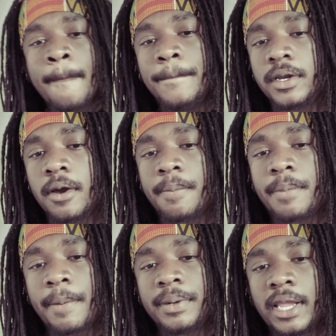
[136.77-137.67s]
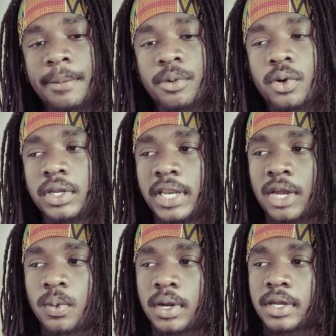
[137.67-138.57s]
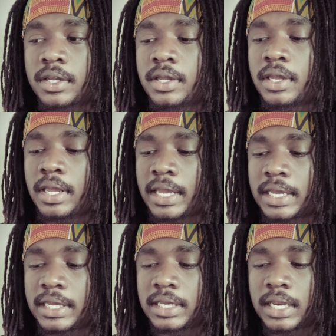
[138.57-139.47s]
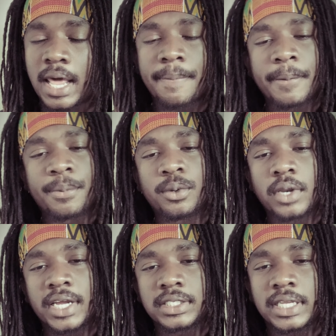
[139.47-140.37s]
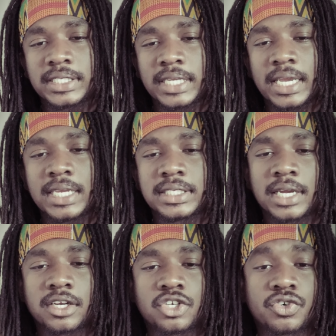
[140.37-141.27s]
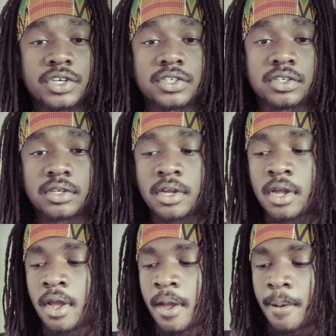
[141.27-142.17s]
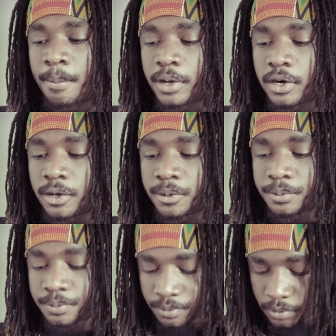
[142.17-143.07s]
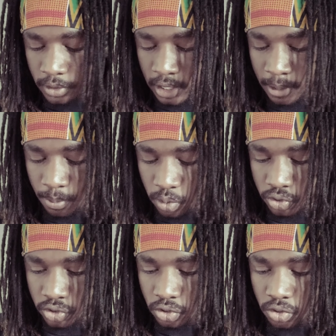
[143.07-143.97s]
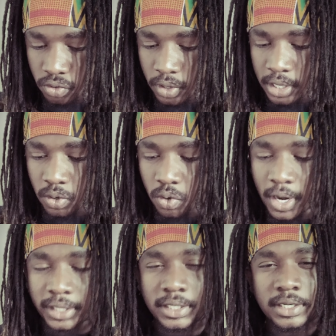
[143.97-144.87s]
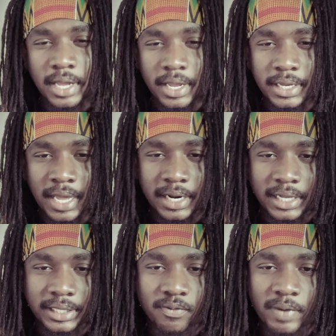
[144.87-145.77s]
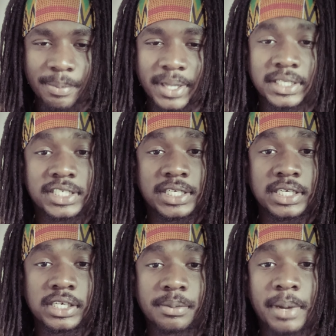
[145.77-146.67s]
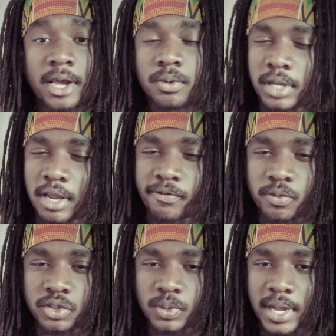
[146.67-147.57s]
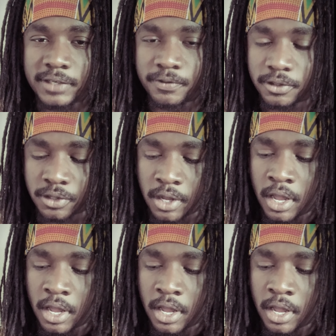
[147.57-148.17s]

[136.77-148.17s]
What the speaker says: But Papa Legba or Ilegwa, a lot of people they say he's like a trickster. But he more so, and or like he kind of got that rep like the genie in the bottle. Careful what you ask for.